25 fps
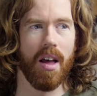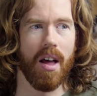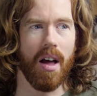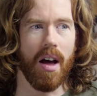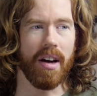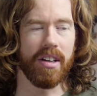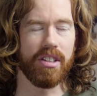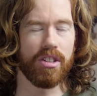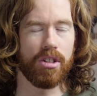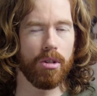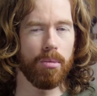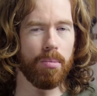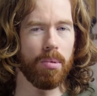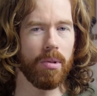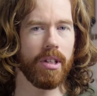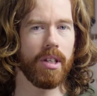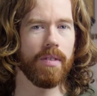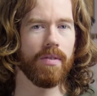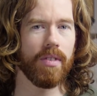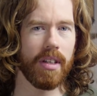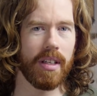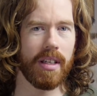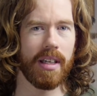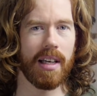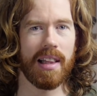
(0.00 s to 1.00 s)
I do believe
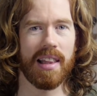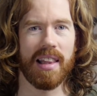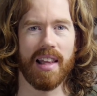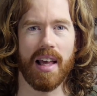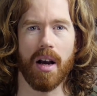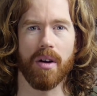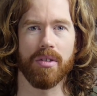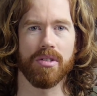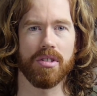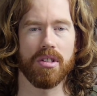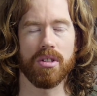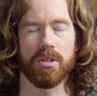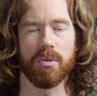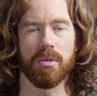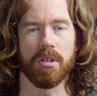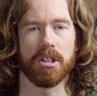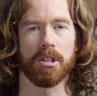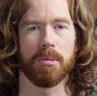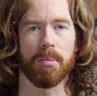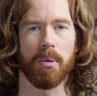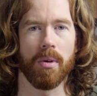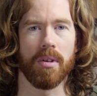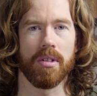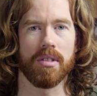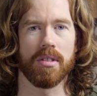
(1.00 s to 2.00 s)
that He allows us to
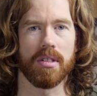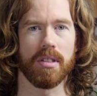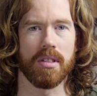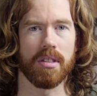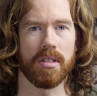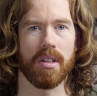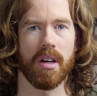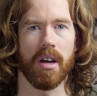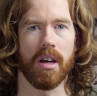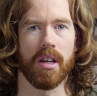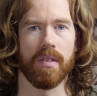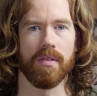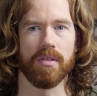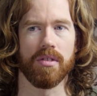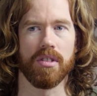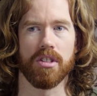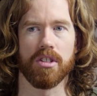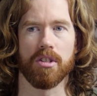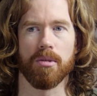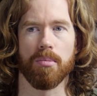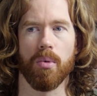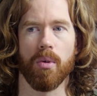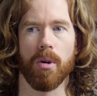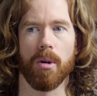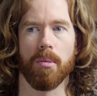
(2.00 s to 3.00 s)
experience this kind of
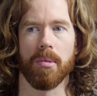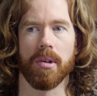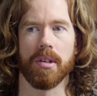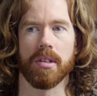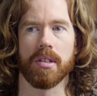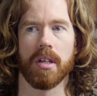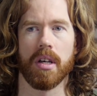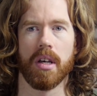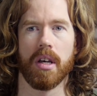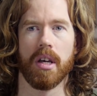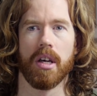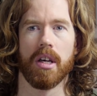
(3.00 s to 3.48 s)
disappointment